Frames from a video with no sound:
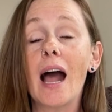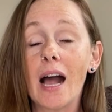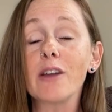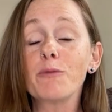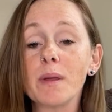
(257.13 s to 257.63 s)

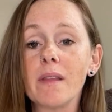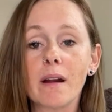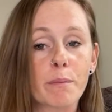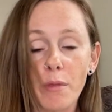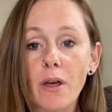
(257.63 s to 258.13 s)
I have been
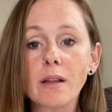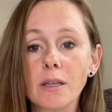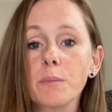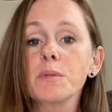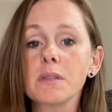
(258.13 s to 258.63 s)
there. Thought
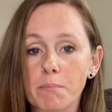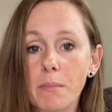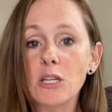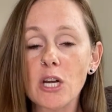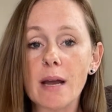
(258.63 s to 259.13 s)
loops,
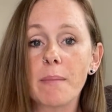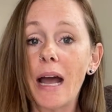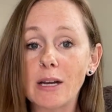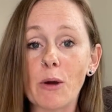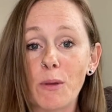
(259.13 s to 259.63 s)
my jam.
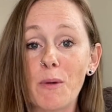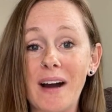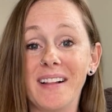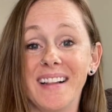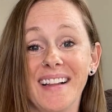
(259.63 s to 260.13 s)
I know them
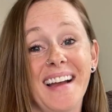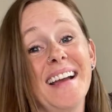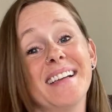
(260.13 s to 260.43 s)
well.